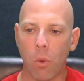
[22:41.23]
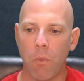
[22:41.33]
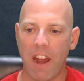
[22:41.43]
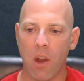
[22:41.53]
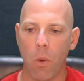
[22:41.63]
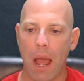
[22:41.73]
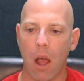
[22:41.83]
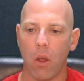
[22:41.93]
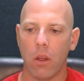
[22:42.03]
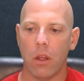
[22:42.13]
very
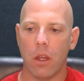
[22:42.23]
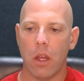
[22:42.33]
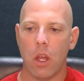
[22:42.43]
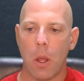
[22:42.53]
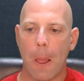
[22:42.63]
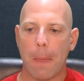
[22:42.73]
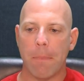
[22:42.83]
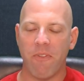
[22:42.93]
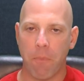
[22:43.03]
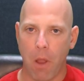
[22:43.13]
well,
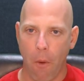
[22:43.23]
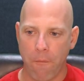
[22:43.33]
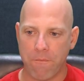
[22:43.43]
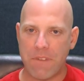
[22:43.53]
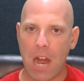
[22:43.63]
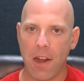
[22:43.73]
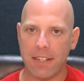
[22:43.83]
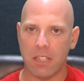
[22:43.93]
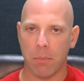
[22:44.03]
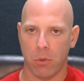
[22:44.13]
go very
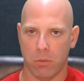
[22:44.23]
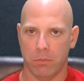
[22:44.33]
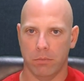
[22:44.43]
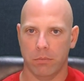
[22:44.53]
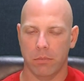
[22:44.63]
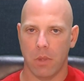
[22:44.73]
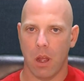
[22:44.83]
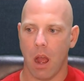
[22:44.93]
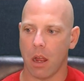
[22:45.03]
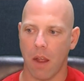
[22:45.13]
simple.
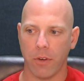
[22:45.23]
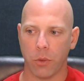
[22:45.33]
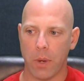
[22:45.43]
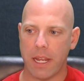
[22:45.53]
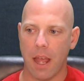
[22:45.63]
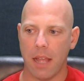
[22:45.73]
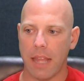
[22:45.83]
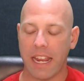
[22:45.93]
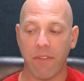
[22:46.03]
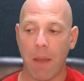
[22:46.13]
A cover three con
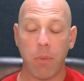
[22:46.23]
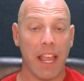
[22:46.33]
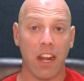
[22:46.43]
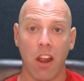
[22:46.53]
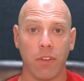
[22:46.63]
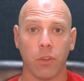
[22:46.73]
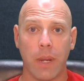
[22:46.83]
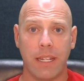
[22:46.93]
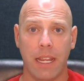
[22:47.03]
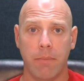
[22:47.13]
like if I'm playing a cover
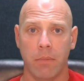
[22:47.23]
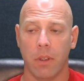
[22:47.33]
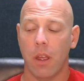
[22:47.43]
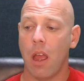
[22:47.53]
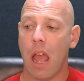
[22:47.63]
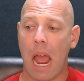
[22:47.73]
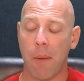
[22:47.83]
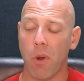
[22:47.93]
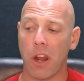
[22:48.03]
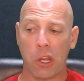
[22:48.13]
three team,
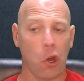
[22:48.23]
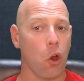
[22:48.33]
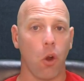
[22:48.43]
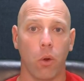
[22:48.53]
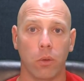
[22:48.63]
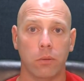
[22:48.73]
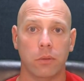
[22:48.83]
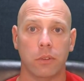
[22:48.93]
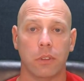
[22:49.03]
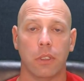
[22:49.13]
I'm running curl.
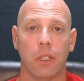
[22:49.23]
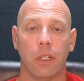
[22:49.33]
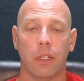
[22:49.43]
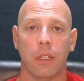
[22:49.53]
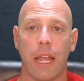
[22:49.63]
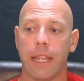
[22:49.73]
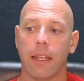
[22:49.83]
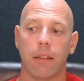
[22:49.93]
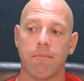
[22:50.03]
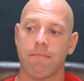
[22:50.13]
Like
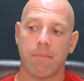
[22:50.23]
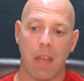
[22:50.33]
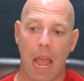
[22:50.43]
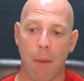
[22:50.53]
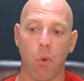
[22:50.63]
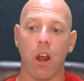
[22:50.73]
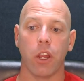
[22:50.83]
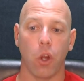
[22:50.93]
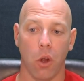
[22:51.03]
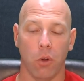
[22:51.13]
I'm
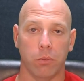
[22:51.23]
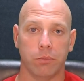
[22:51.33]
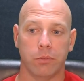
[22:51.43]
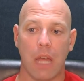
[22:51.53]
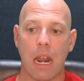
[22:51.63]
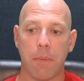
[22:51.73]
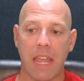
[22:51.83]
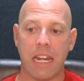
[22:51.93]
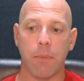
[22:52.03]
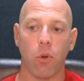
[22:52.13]
running curl, and I'm
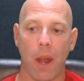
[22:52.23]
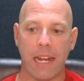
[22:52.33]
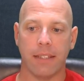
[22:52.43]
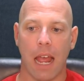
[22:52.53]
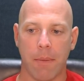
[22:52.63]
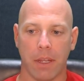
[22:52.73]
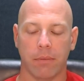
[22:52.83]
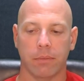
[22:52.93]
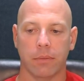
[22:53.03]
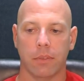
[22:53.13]
getting him great at time.
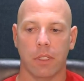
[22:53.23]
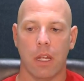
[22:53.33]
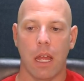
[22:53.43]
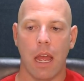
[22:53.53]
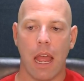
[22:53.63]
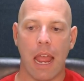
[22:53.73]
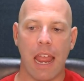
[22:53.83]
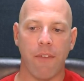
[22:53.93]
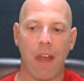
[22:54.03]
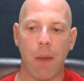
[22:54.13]

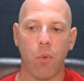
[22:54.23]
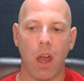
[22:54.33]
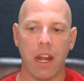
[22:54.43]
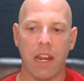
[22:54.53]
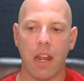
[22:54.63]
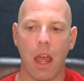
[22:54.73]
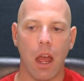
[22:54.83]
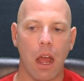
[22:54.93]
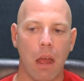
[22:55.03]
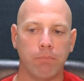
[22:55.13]
If I'm running
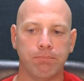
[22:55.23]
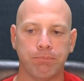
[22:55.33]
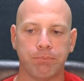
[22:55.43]
uh,